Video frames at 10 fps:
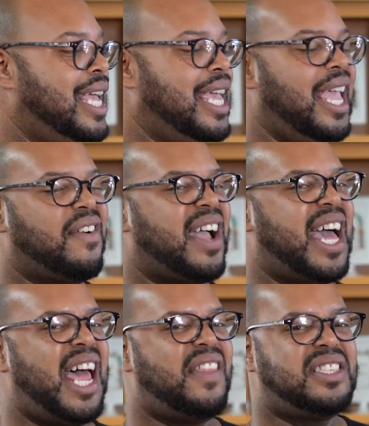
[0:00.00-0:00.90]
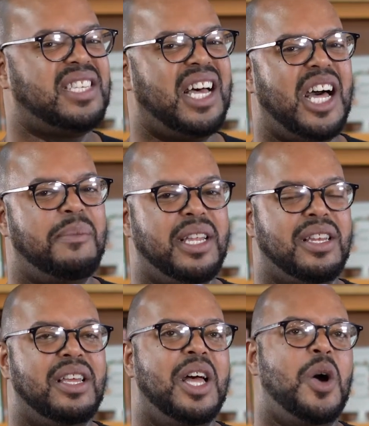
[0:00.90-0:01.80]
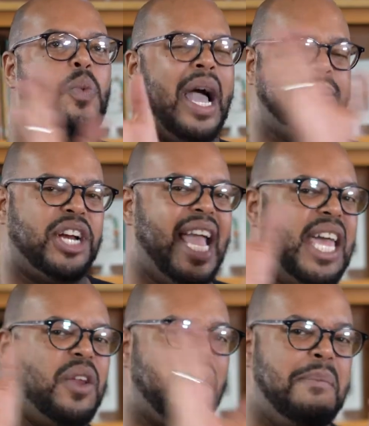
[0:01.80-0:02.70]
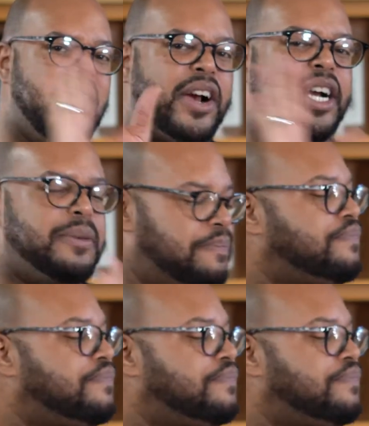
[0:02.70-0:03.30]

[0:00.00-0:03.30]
You ever got out of the tub and wiped your hand on the mirror?